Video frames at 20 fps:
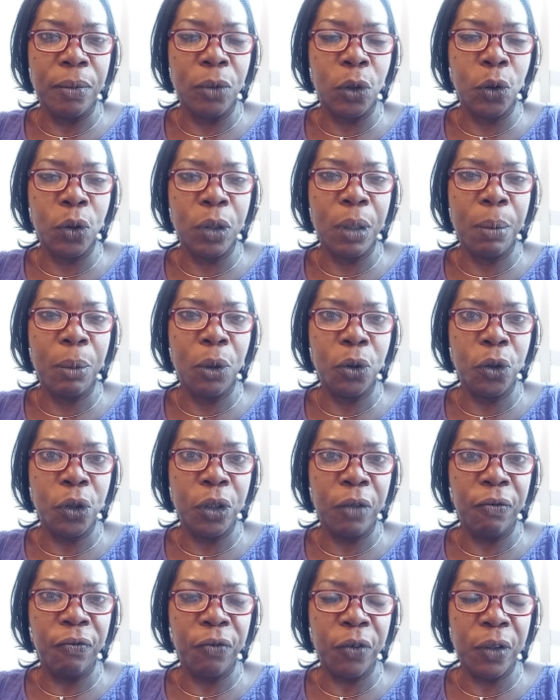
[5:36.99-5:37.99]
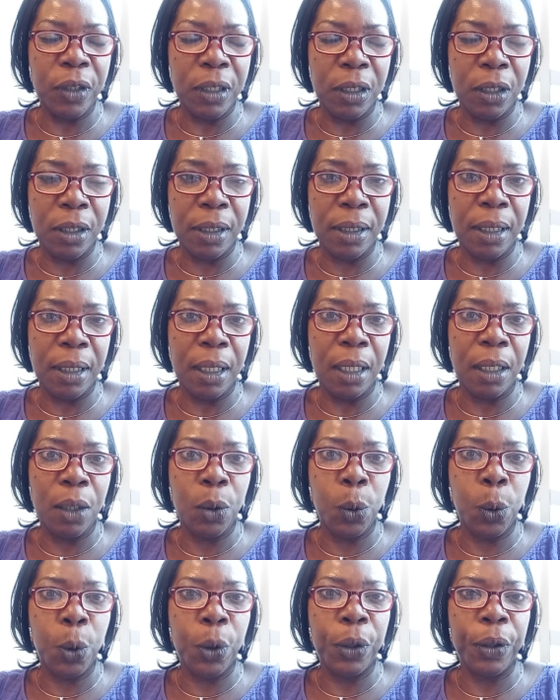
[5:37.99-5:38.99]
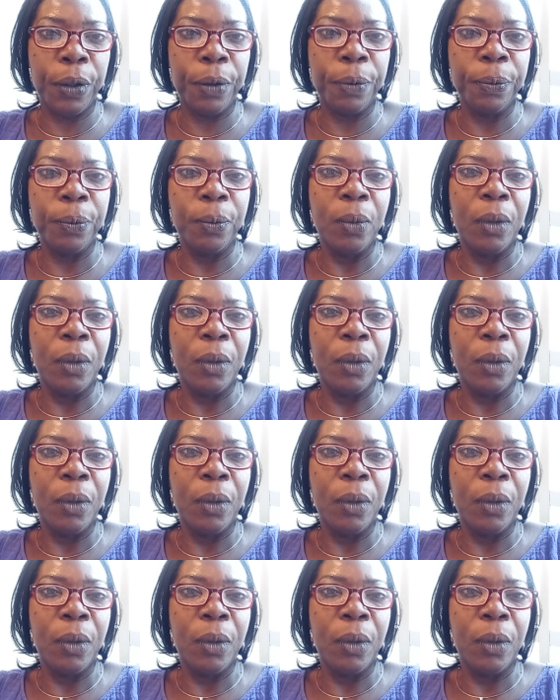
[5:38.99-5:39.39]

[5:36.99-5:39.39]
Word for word: do the motion for to stay the order